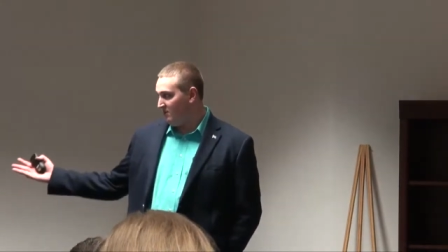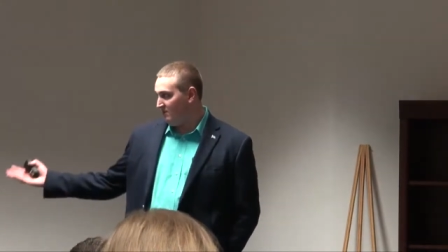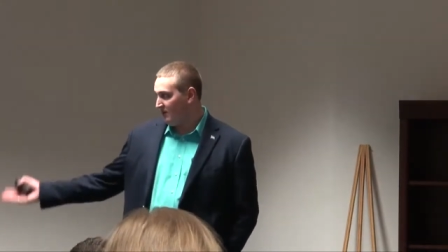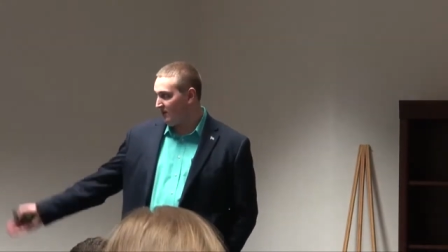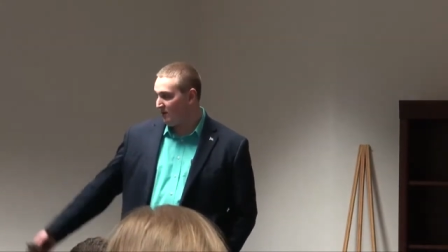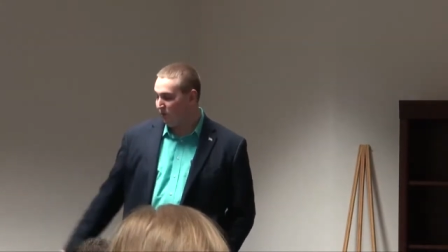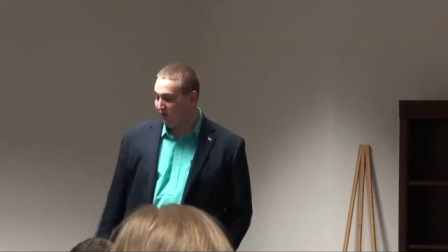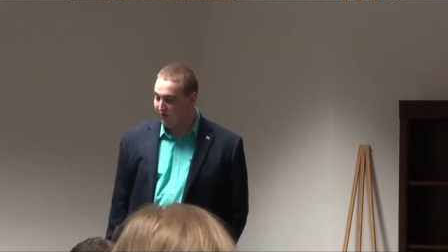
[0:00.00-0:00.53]

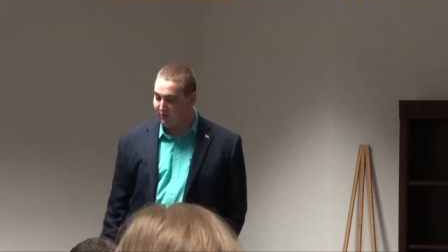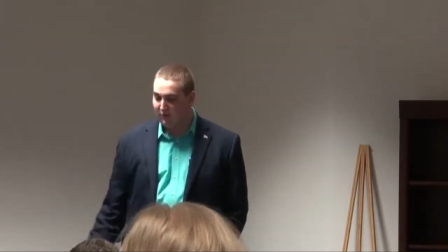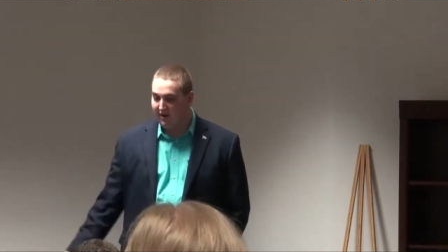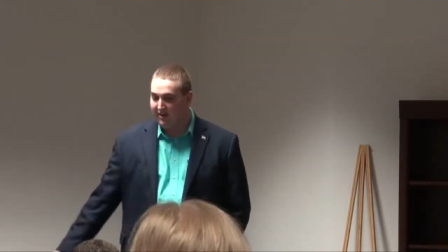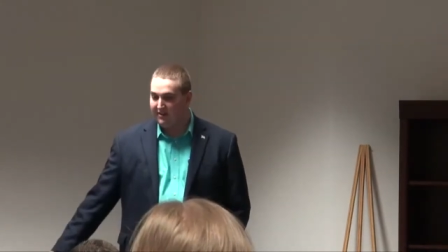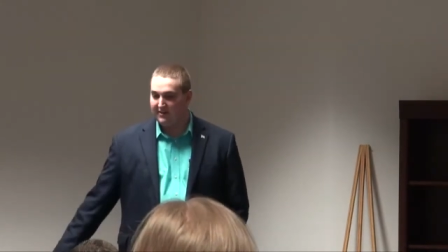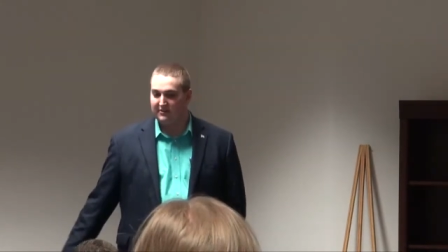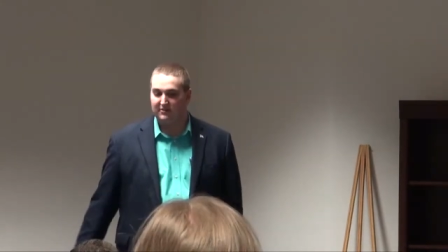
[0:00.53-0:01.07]
very
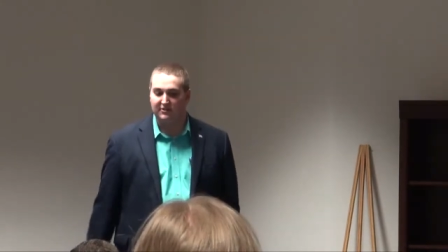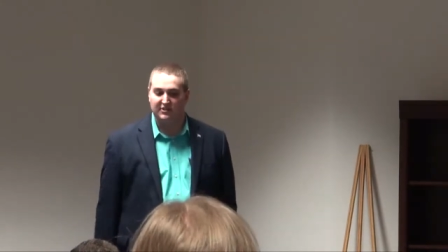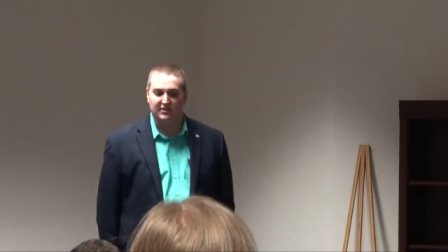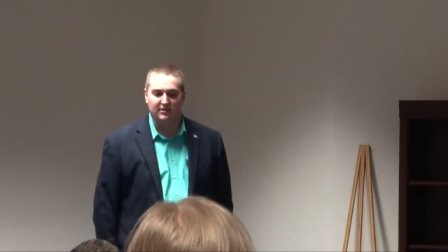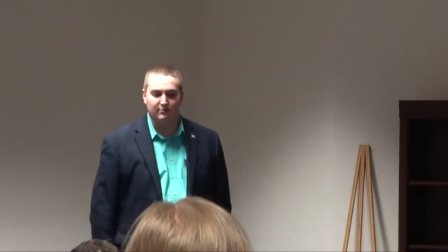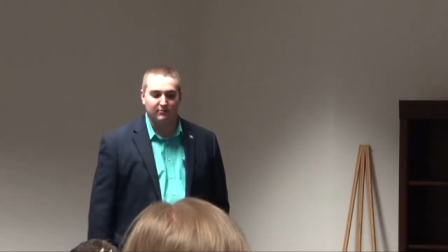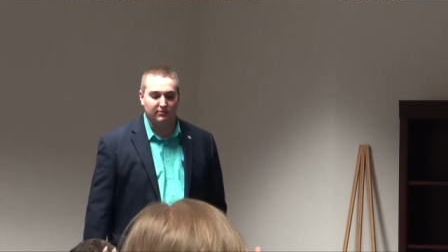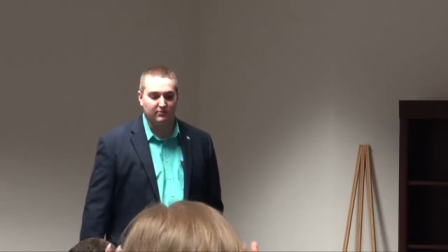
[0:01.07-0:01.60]
worthwhile
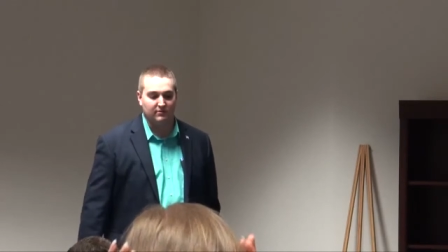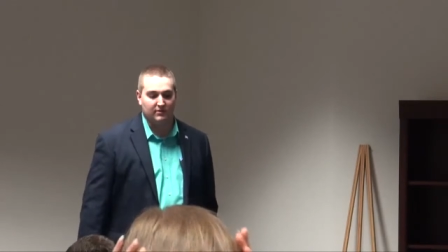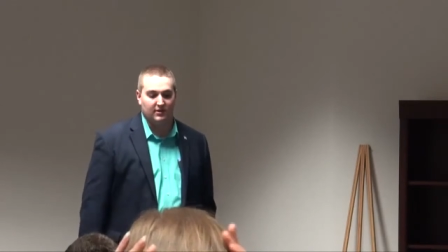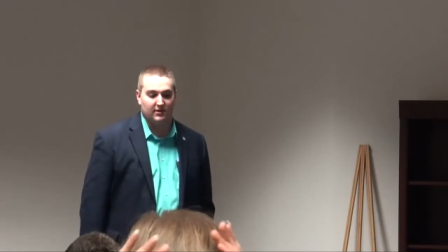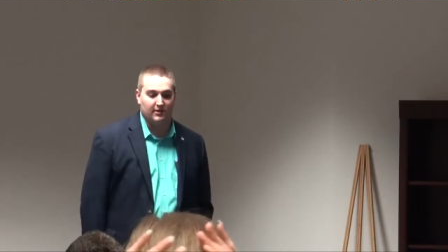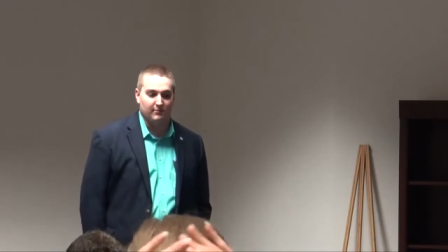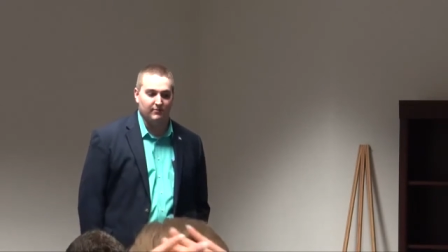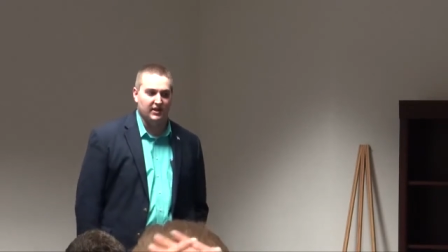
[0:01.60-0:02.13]
internship,
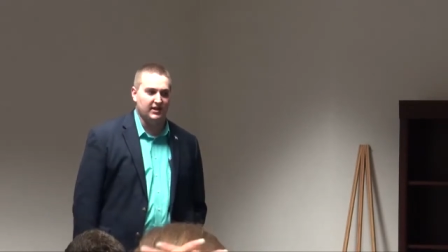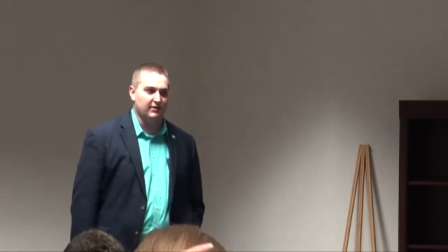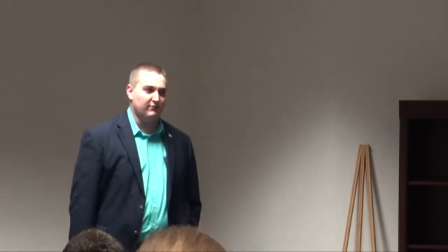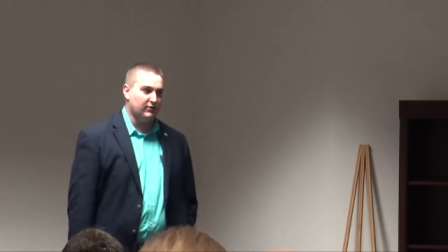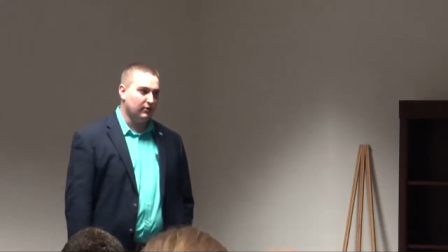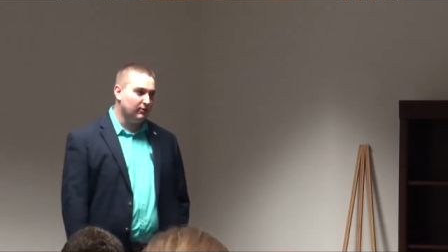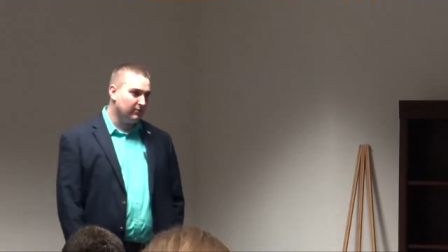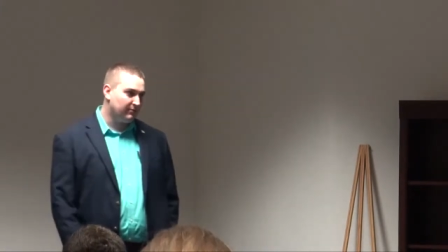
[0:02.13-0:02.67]
um, and
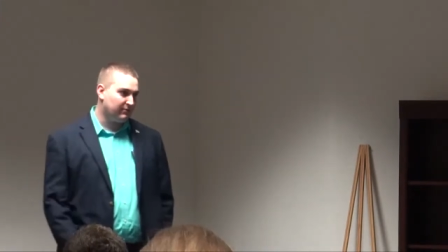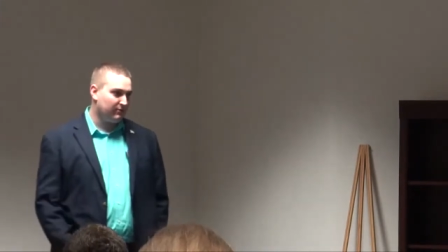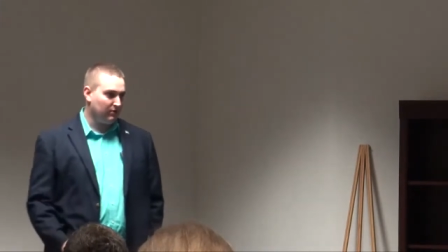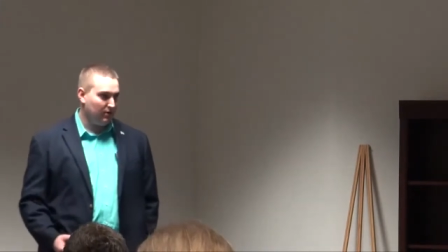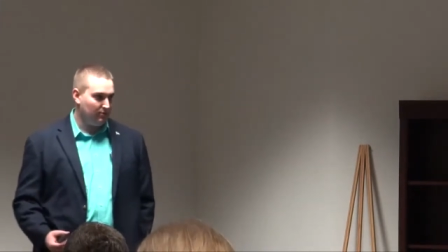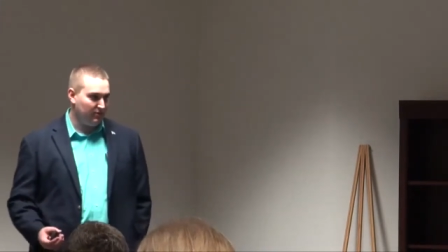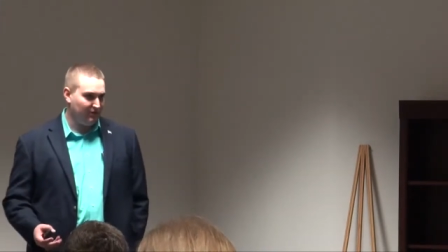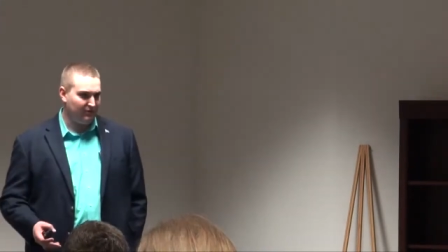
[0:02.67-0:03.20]
if you're
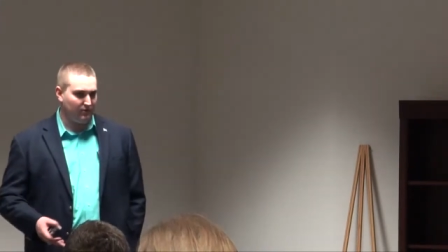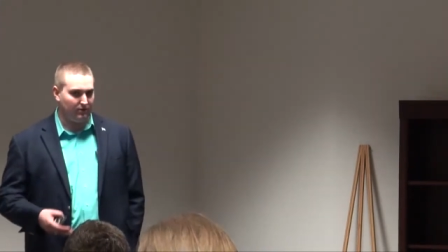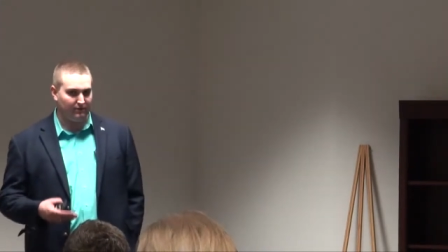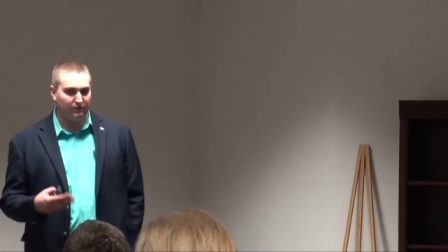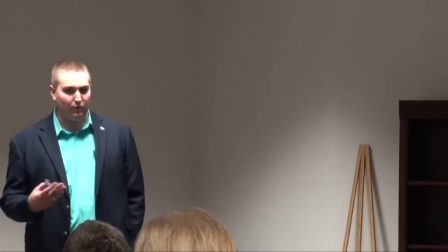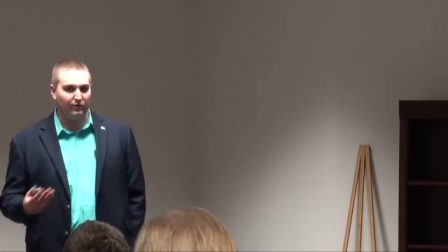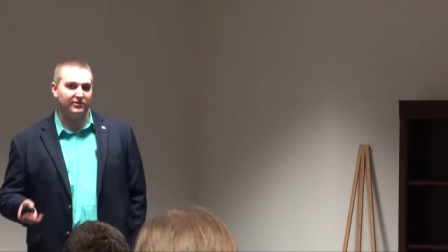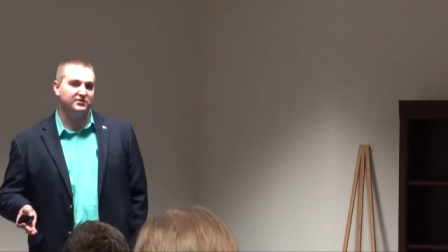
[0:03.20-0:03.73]
from if you're
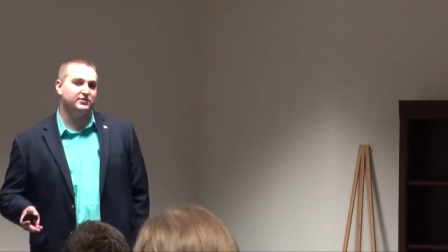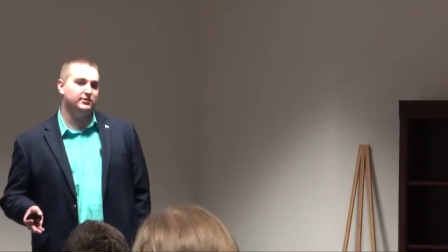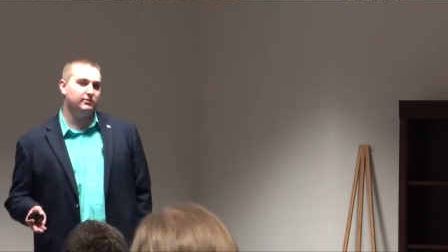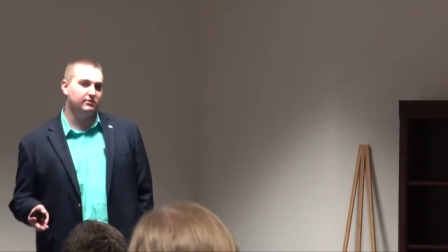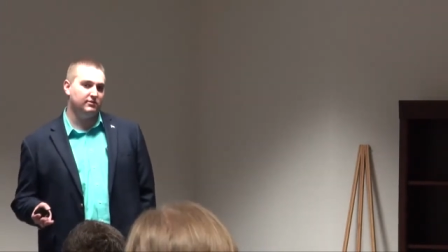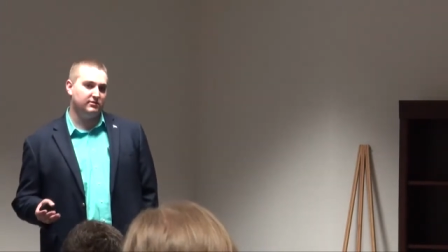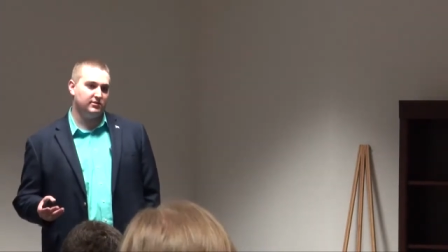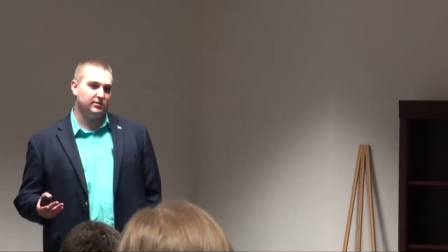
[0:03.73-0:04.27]
a foreign
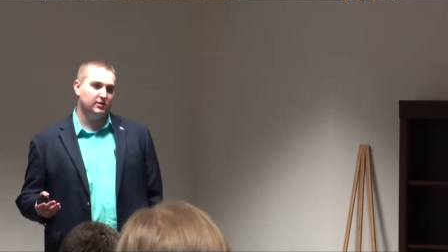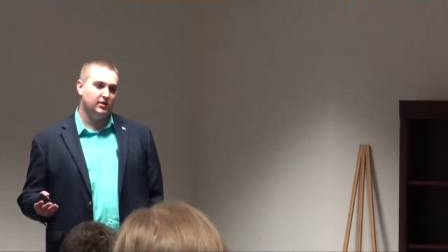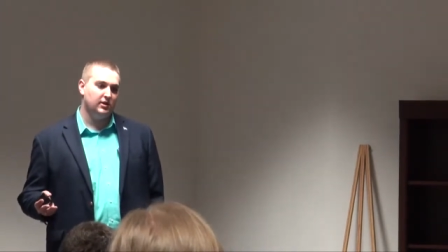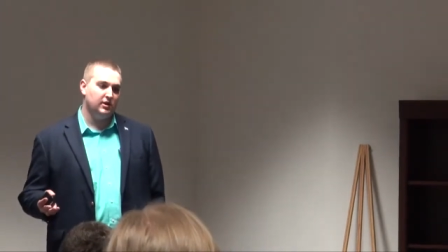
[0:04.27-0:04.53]
student